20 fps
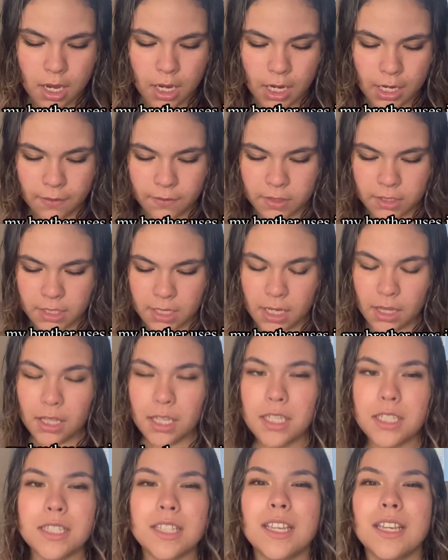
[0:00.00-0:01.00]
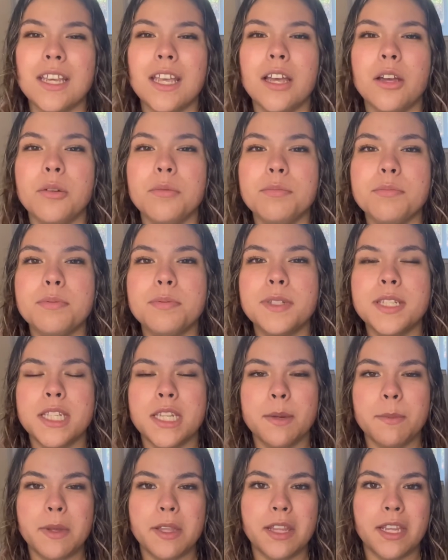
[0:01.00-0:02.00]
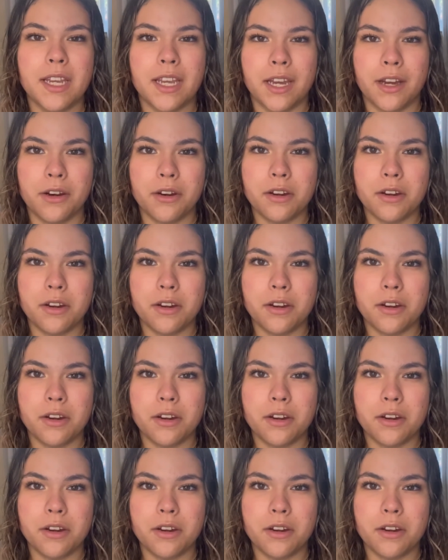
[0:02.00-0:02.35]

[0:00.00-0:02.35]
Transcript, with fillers: I've seen these like help stimulate hair